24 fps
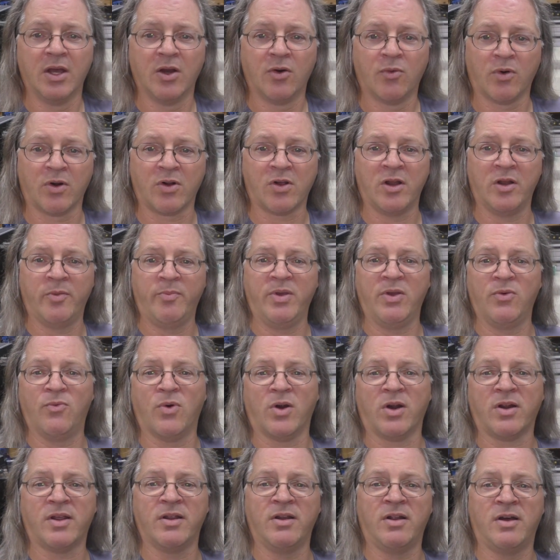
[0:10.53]
We're going to be
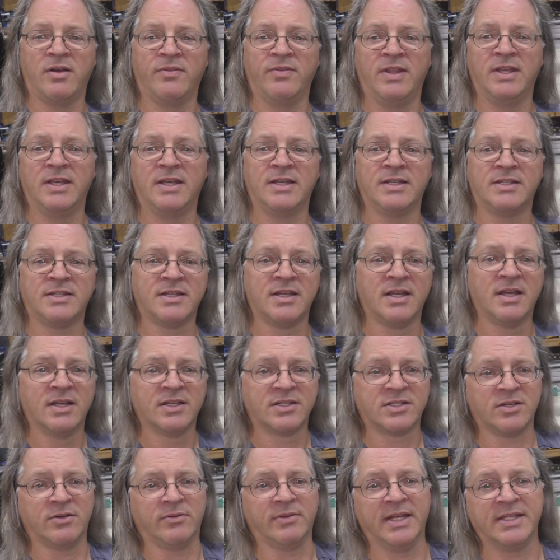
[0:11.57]
working on this,
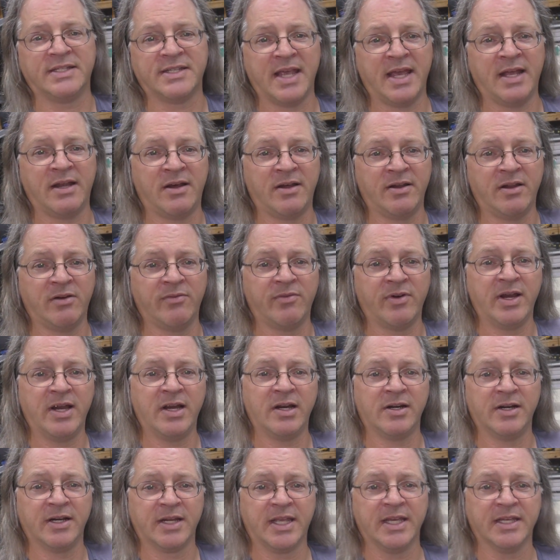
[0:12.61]
so let's head on over
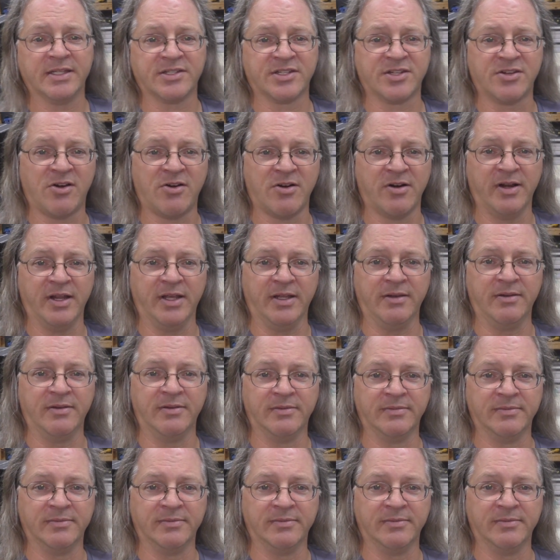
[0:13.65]
here and get started.